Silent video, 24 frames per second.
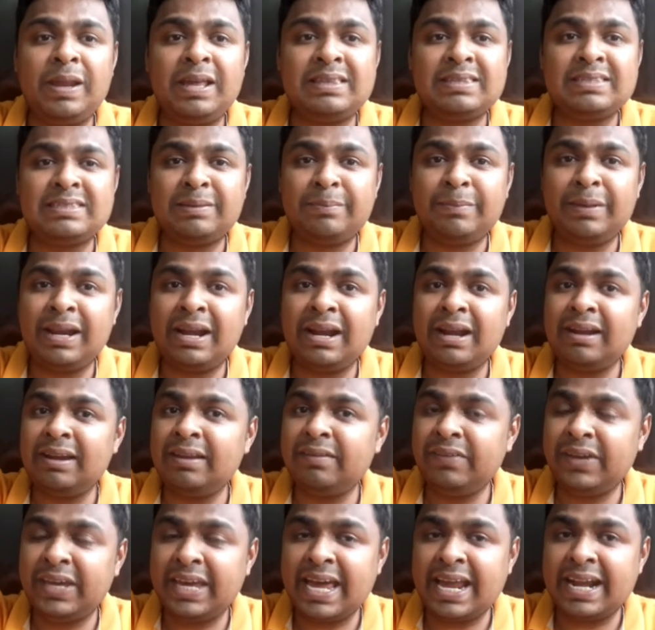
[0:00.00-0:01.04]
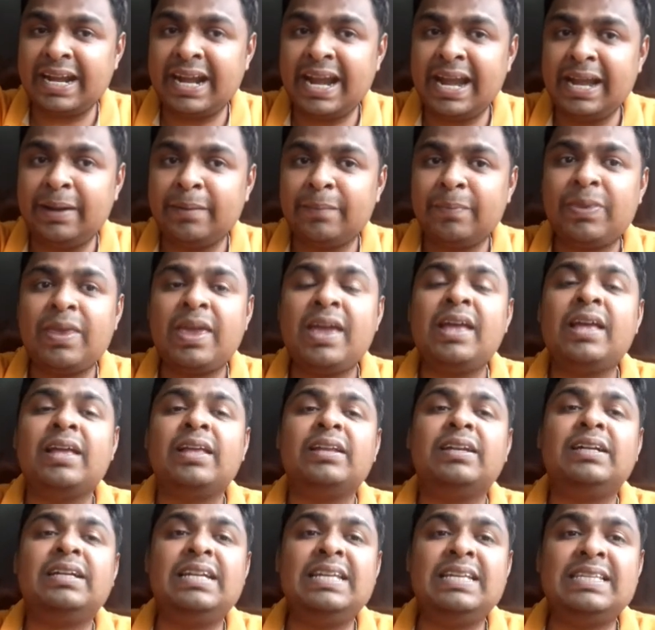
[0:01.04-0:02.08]
similarly we can write
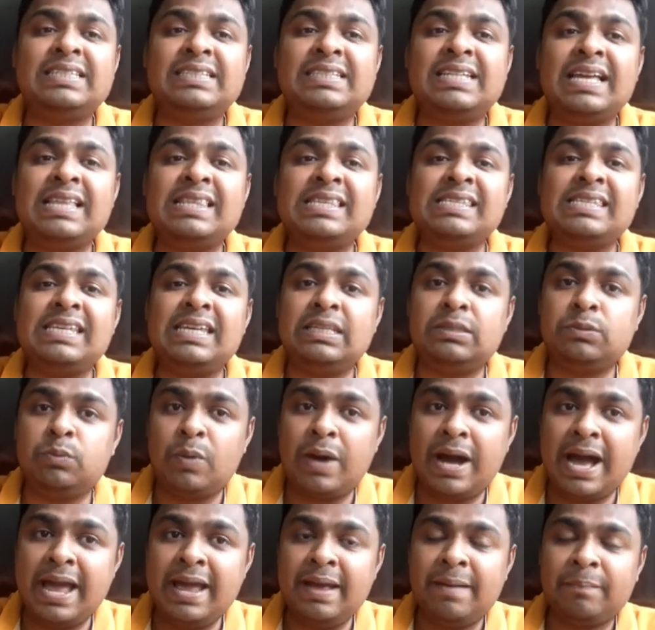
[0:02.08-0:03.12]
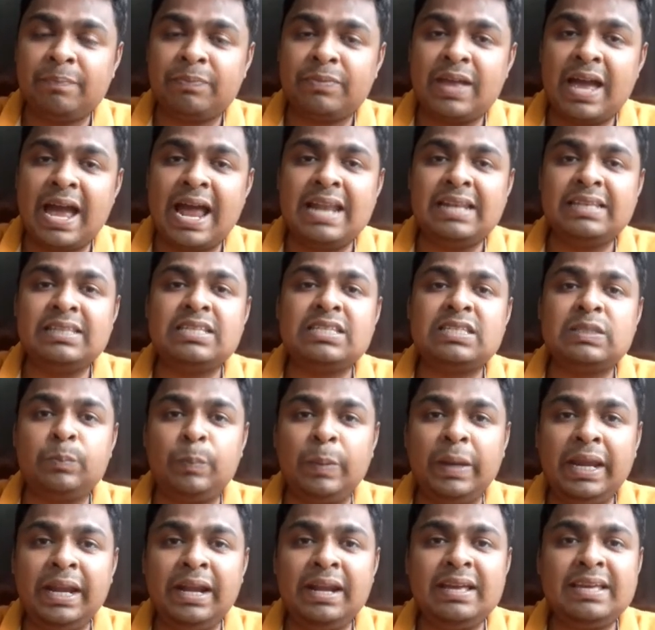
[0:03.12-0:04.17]
distance is y and the
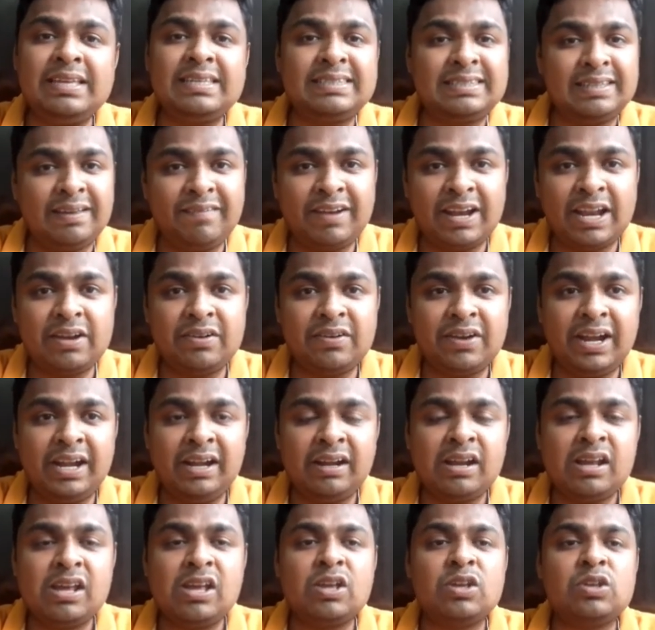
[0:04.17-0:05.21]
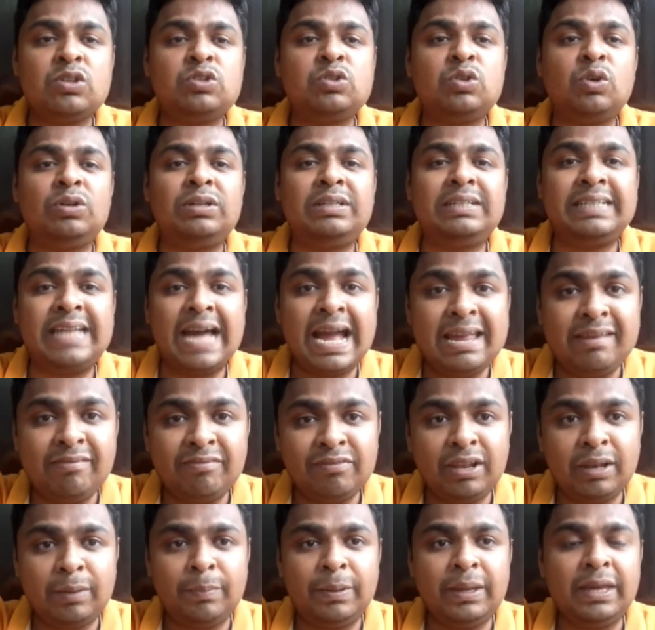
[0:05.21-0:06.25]
speed is 700. So time
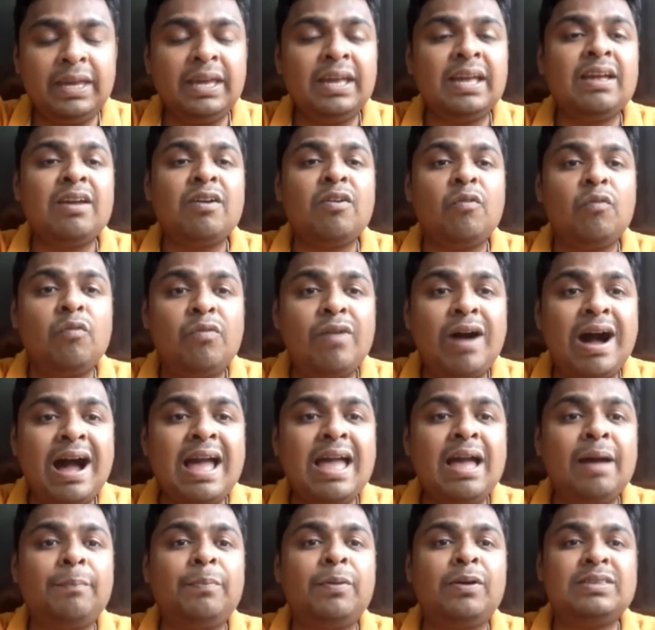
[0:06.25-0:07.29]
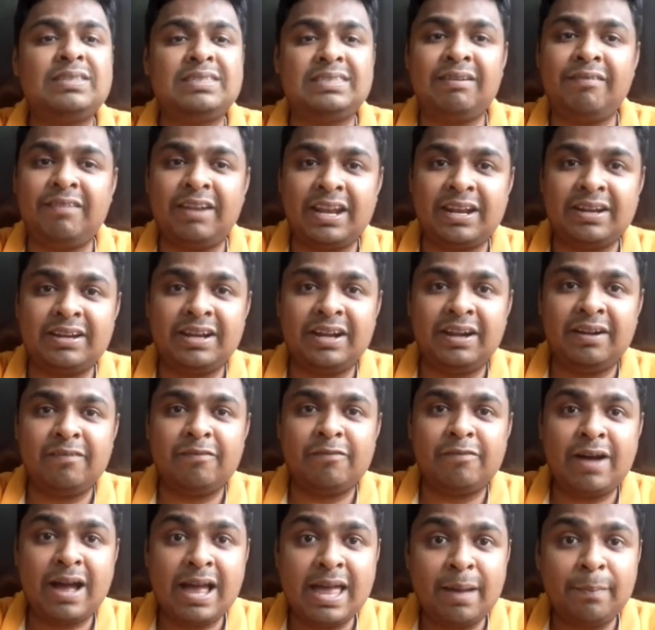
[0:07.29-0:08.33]
will be y upon 700.
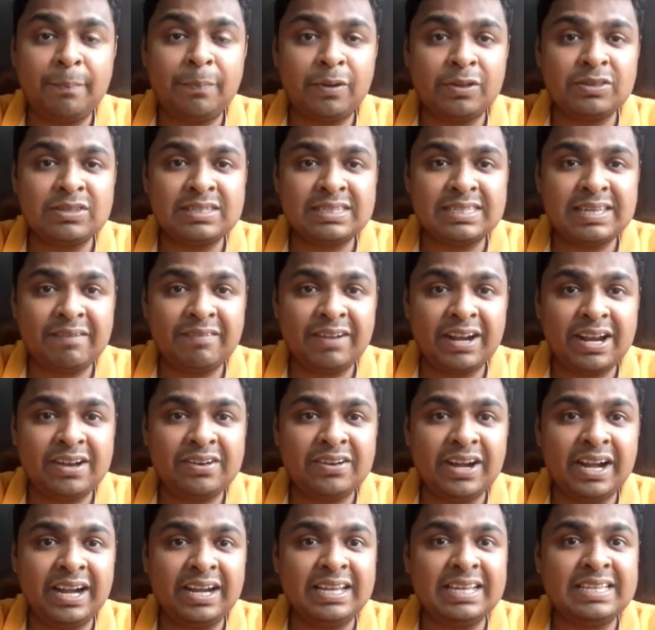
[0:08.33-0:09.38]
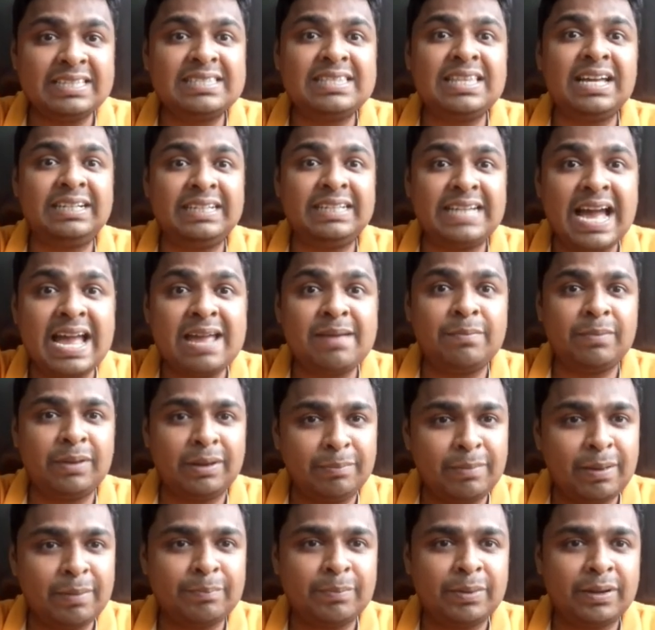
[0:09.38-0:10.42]
Y upon 700 is the time,
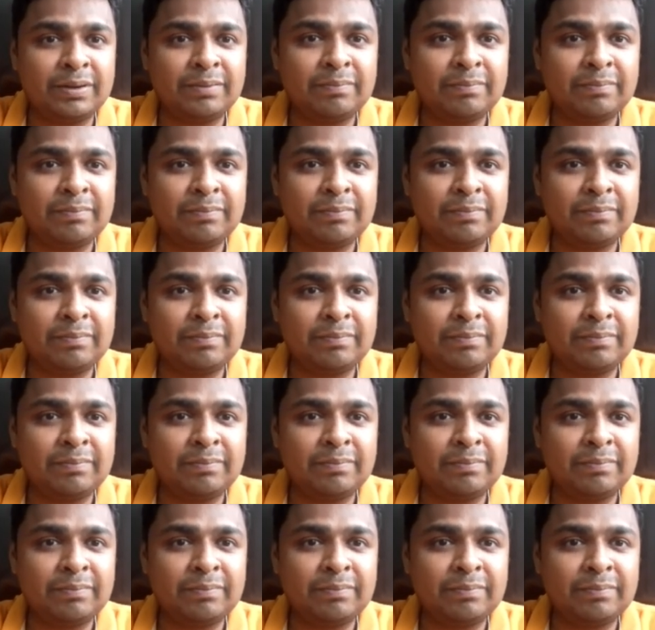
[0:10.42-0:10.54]
remember.